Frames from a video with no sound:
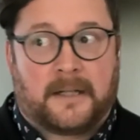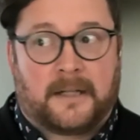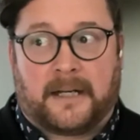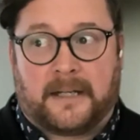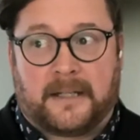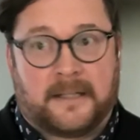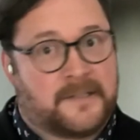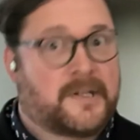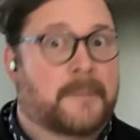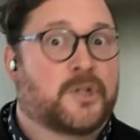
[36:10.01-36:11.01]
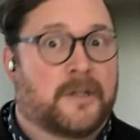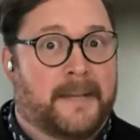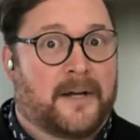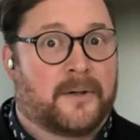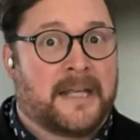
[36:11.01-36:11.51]
an assumption
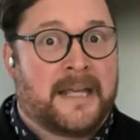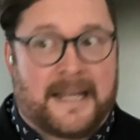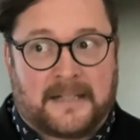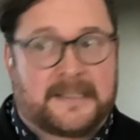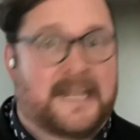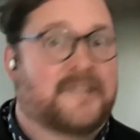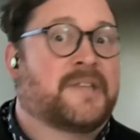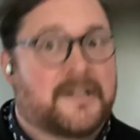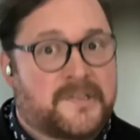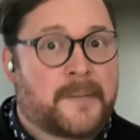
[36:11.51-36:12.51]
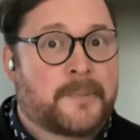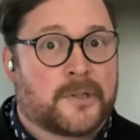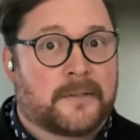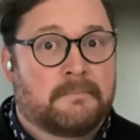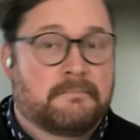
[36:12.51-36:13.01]
about and test that
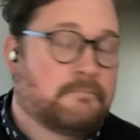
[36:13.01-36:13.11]
assumption.